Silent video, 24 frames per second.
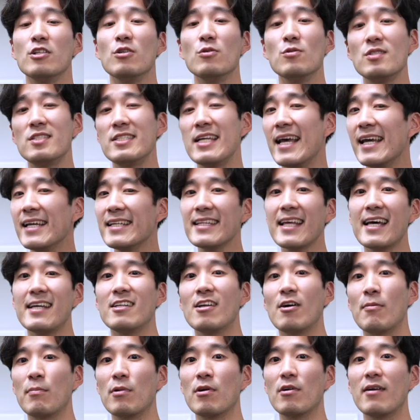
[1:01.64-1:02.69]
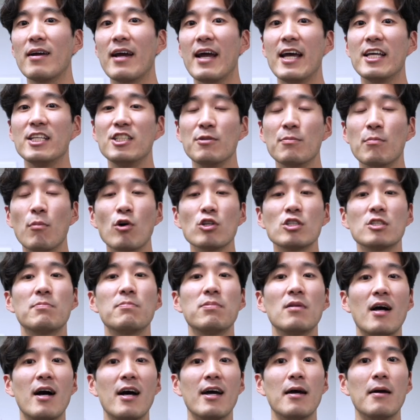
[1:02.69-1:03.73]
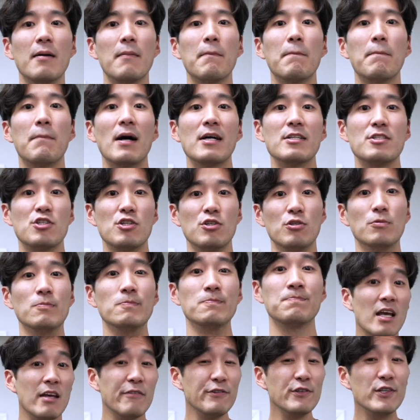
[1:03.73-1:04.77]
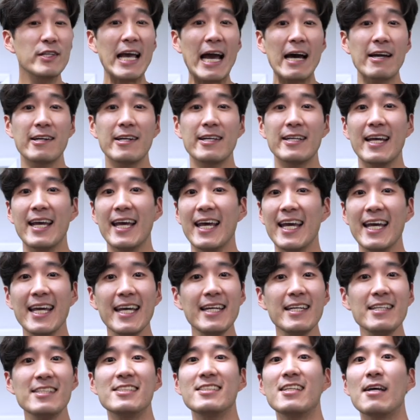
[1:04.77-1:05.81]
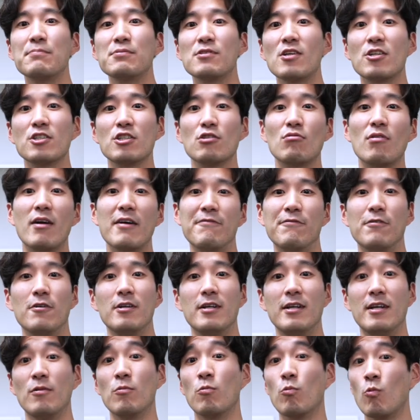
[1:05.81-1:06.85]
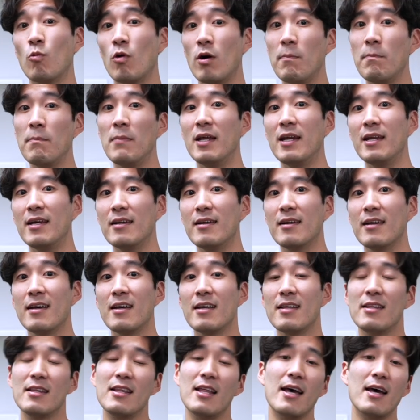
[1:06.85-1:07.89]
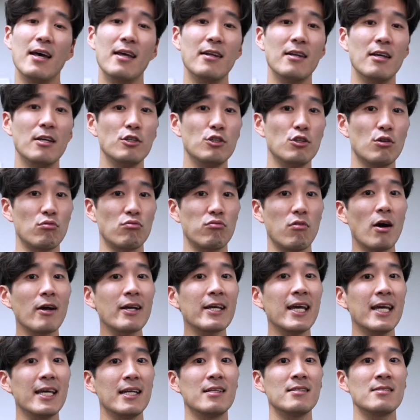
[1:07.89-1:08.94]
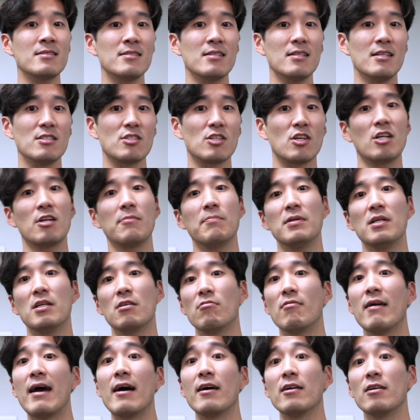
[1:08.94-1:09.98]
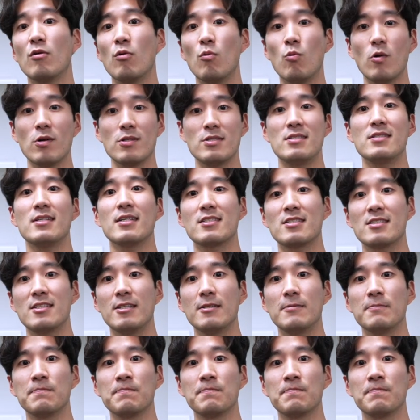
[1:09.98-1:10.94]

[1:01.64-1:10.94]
You take that number and you multiply it by 2. If you counted 80 steps on your right foot in 1 minute, then your run cadence is going to be around 160.